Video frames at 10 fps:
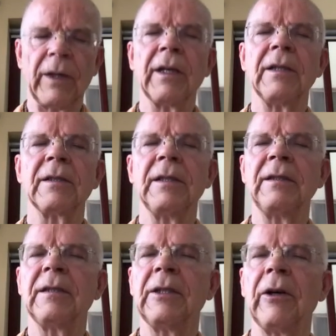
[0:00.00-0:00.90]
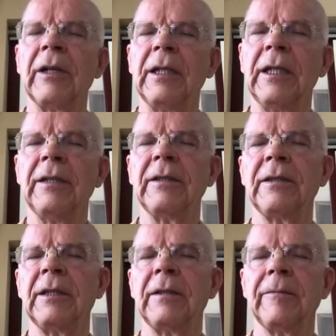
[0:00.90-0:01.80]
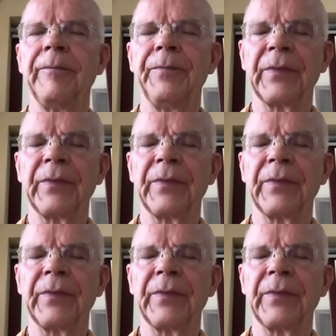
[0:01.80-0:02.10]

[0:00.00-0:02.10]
whether it's licit or illicit,